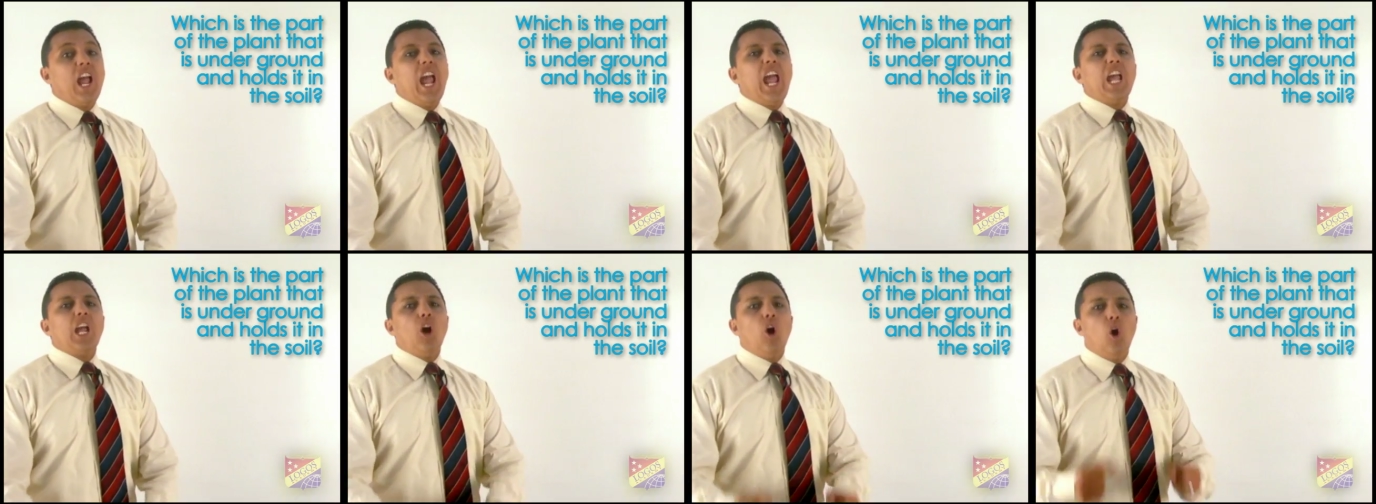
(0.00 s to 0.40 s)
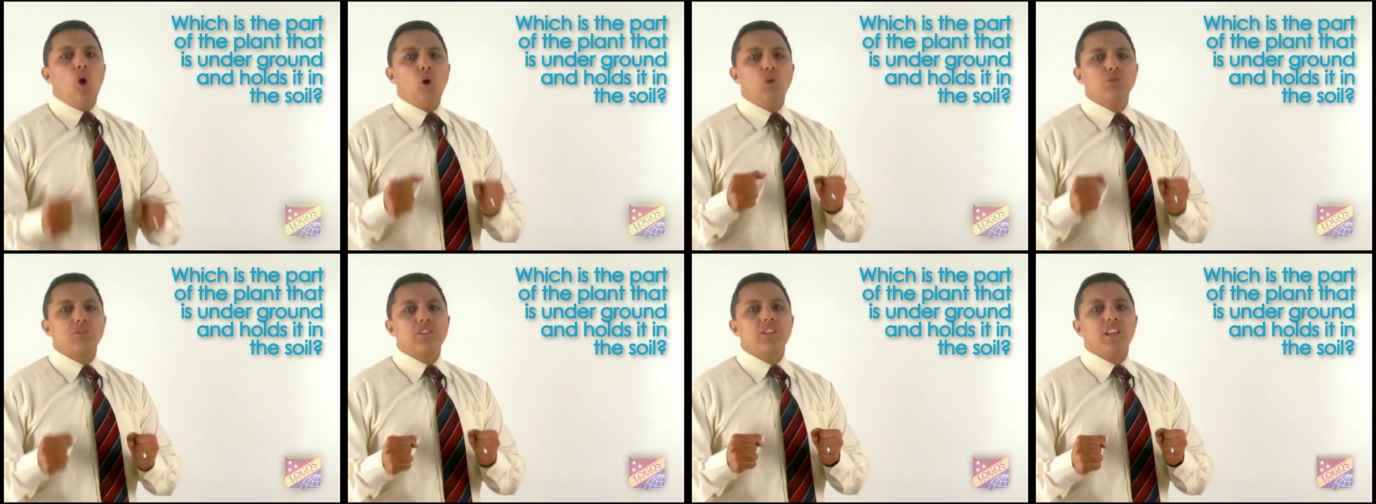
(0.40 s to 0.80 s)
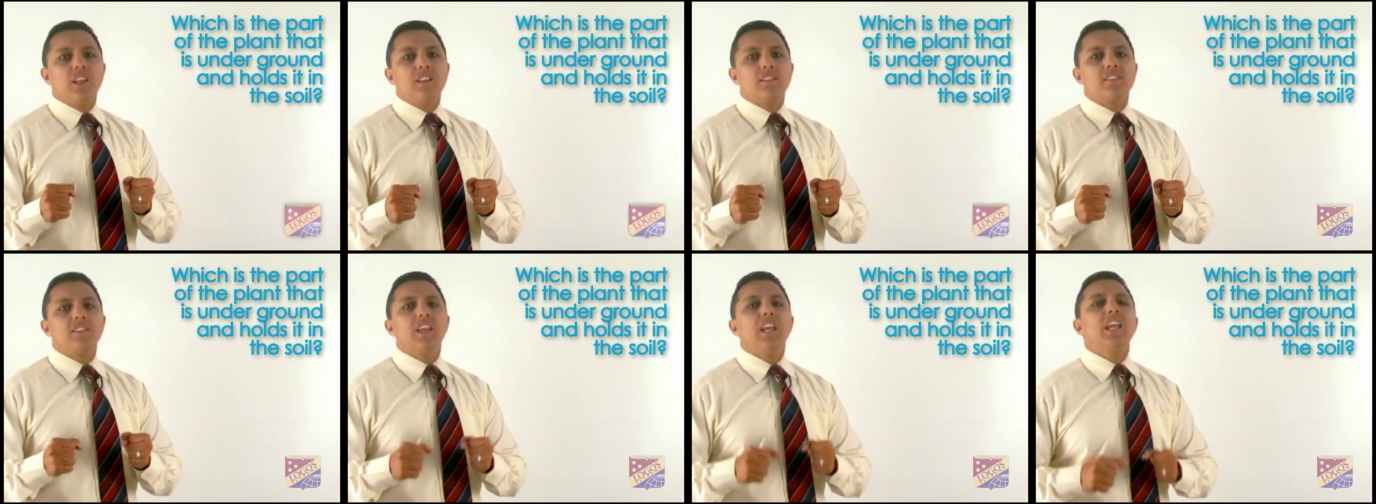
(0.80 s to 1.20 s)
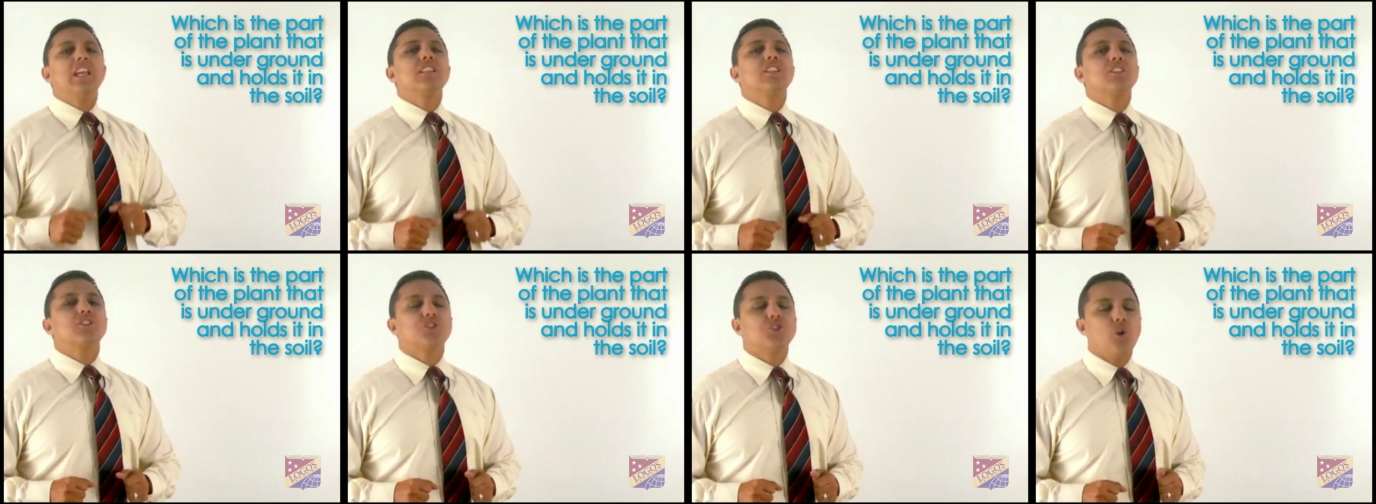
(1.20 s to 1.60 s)
and holds it
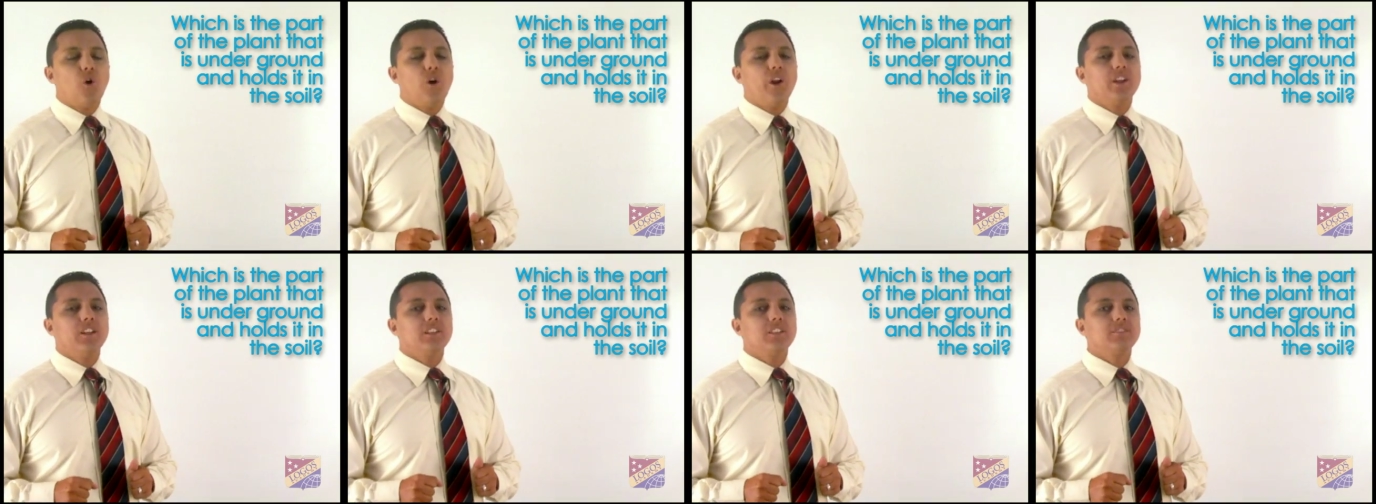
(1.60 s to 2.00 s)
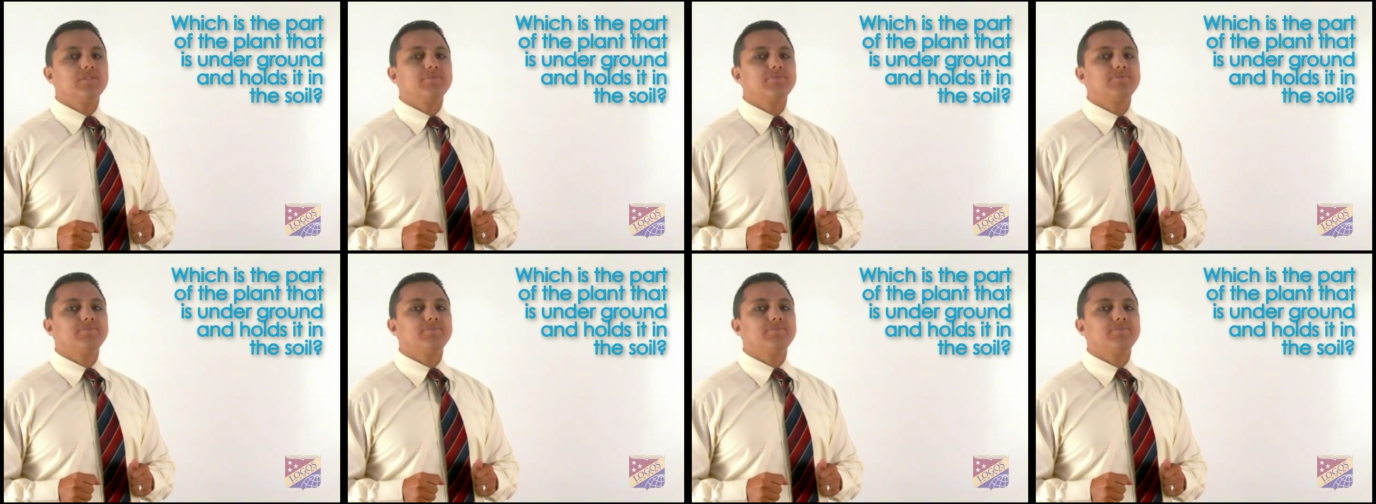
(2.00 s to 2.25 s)
in the soil?